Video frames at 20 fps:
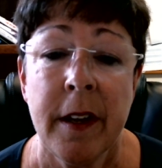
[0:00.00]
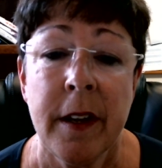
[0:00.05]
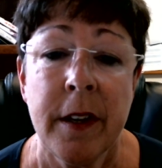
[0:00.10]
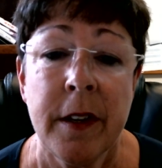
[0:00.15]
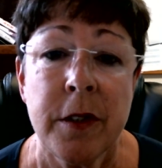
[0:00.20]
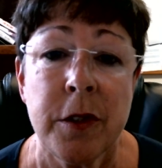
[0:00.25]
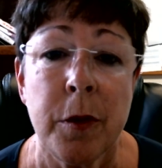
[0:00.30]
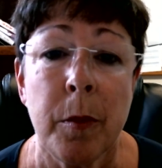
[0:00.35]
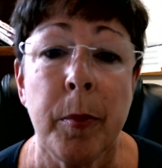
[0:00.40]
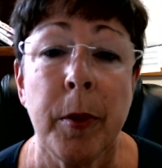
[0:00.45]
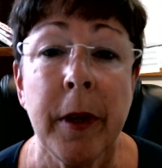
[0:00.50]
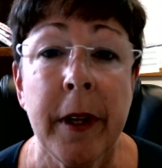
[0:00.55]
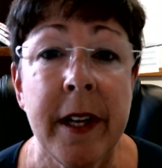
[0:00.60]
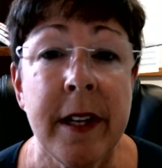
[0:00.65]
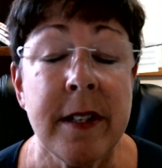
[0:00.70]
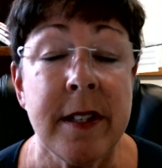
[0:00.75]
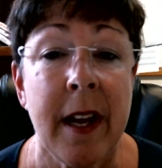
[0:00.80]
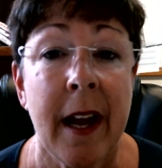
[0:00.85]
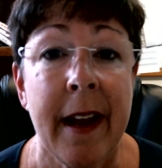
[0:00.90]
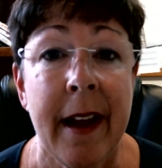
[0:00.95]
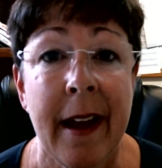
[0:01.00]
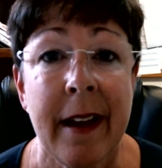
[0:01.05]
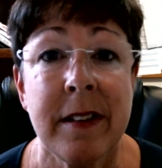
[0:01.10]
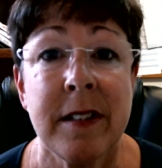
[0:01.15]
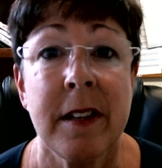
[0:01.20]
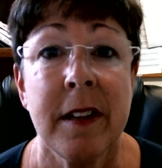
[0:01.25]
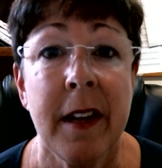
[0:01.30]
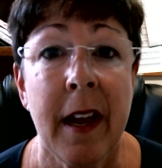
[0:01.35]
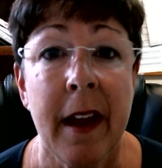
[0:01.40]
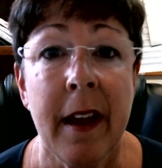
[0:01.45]
So please, I
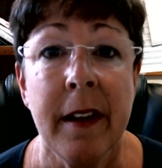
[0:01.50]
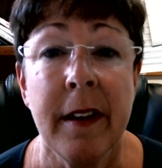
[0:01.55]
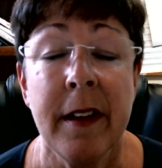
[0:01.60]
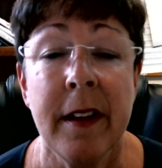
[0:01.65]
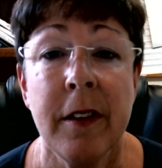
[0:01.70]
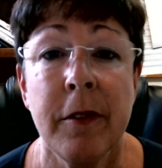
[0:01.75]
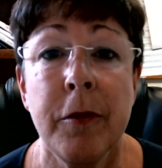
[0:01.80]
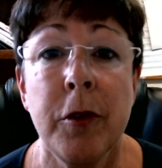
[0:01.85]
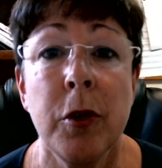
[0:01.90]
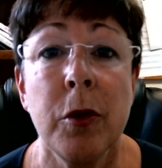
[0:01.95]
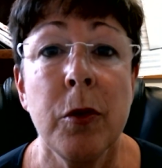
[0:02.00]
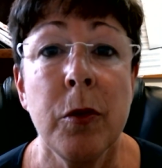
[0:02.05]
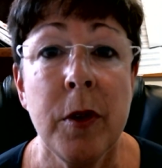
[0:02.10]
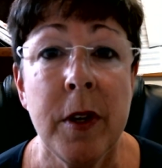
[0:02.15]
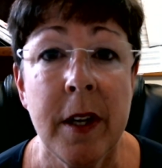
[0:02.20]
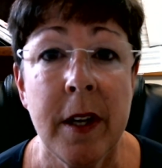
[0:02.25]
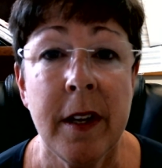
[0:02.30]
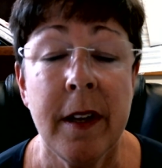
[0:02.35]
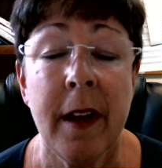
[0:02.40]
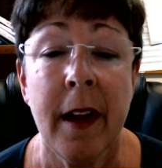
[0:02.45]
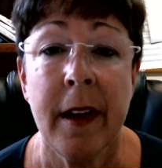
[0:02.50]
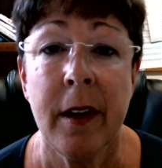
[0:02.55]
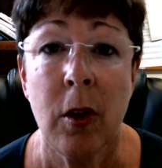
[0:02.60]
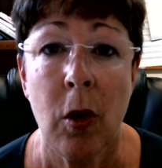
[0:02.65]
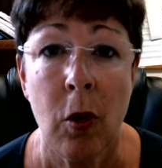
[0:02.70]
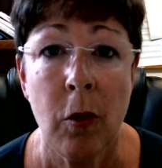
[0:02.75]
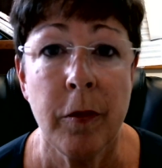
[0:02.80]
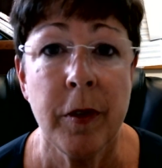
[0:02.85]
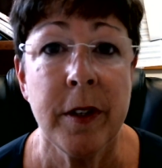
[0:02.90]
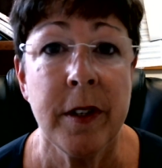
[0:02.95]
ask again, if you need a
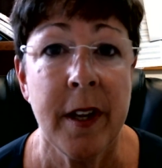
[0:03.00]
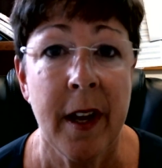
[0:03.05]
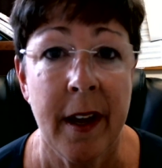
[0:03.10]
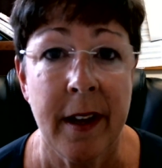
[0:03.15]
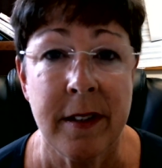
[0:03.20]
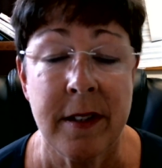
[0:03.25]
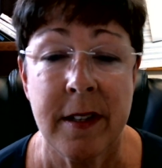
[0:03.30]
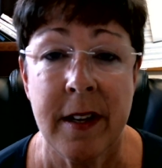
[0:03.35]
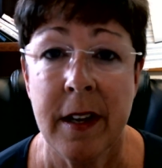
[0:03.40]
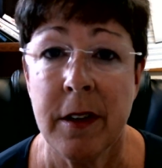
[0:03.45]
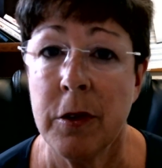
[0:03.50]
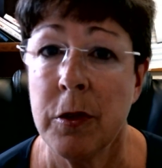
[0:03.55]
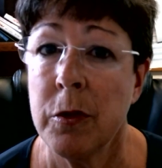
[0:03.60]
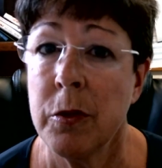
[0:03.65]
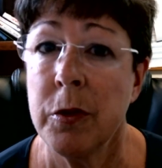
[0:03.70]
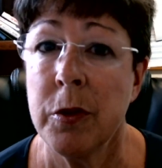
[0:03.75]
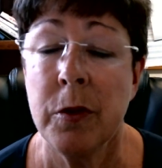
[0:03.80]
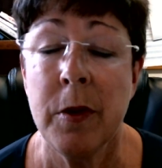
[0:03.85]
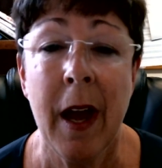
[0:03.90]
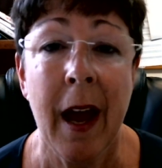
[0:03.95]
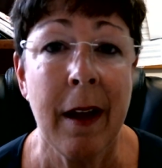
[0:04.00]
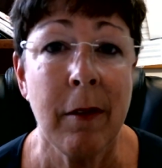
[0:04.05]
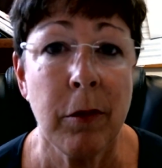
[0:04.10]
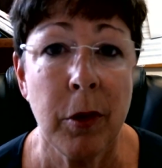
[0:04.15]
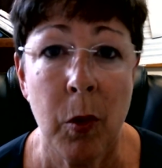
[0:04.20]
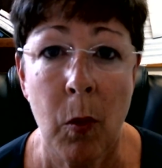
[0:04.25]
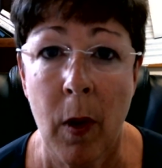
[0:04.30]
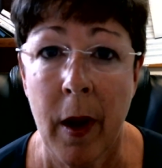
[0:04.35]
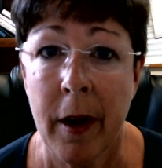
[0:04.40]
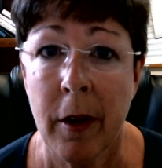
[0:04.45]
COVID test and you do not
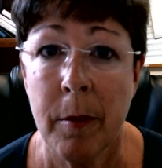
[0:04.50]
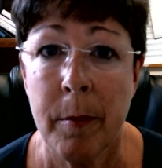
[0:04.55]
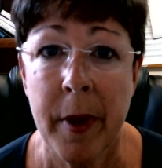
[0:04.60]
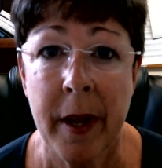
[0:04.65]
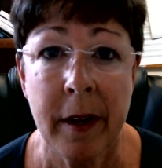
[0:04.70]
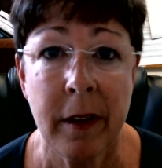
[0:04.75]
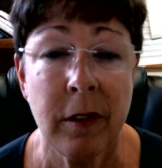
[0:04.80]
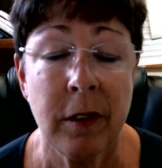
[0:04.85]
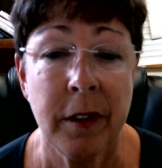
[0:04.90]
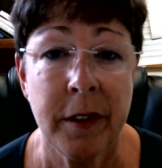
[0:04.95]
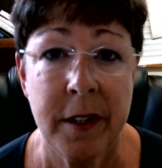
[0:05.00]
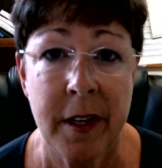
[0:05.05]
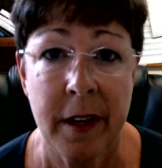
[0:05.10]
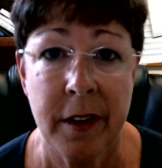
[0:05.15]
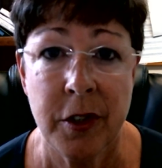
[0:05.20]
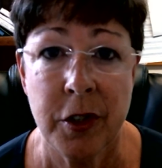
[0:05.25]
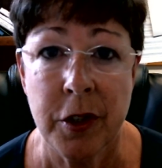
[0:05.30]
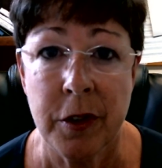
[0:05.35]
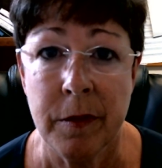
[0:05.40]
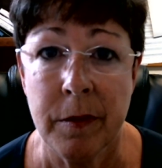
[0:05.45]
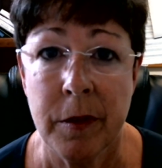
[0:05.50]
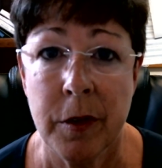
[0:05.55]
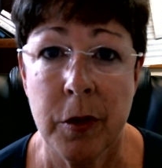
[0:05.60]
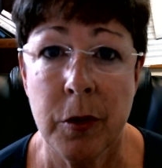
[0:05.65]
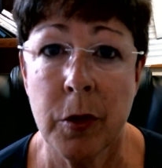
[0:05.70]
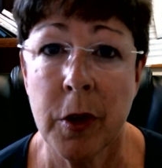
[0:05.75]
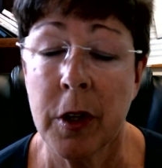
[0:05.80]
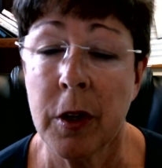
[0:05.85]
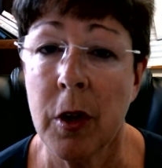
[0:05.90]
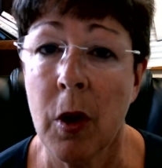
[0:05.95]
require medical attention,
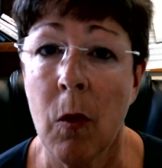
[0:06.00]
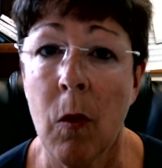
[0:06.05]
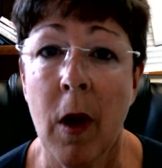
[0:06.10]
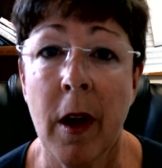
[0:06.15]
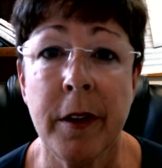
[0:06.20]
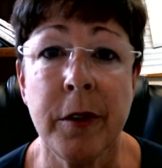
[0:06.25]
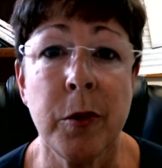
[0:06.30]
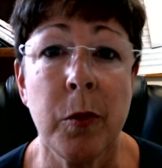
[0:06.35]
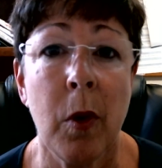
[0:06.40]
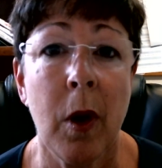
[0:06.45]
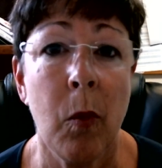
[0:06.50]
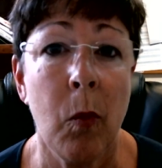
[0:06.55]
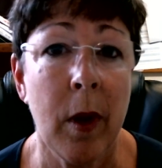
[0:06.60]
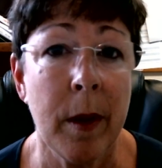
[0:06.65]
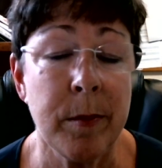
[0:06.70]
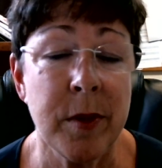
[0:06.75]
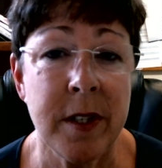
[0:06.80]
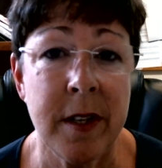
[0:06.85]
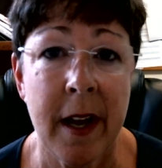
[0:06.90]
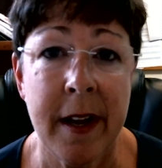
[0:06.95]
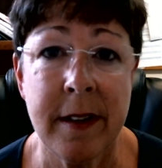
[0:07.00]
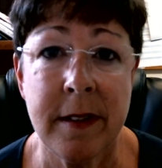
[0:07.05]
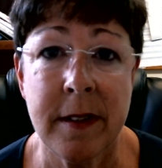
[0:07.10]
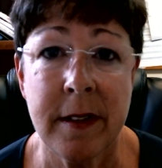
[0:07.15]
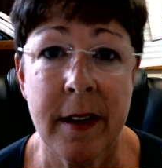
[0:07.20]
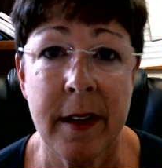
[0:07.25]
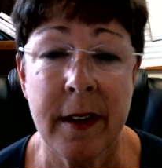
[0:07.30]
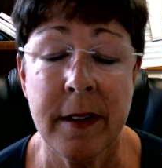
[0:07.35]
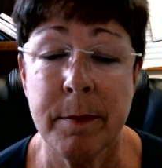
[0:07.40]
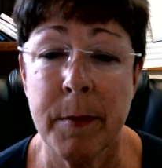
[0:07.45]
you can go onto our website
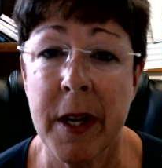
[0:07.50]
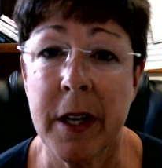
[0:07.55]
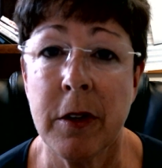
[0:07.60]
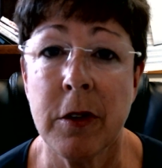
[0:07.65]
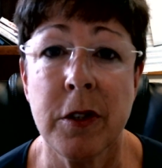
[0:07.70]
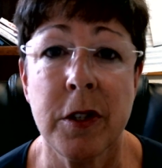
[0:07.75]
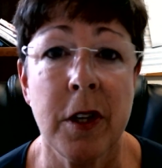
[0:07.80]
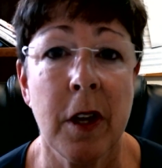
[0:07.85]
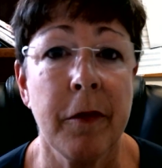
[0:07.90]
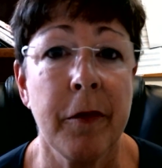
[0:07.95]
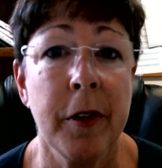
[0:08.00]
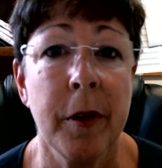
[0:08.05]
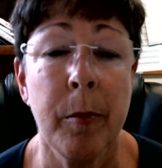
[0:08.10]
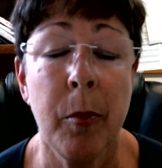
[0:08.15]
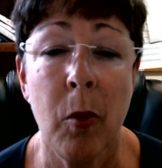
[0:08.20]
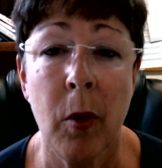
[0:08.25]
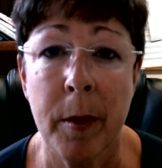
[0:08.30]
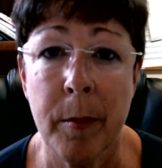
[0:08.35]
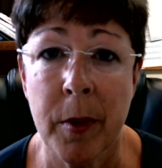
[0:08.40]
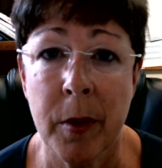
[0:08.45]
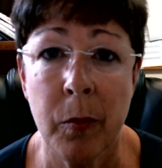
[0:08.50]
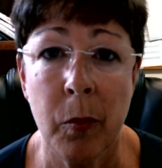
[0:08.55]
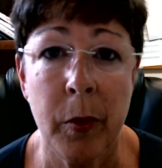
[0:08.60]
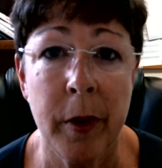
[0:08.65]
and make yourself an appointment.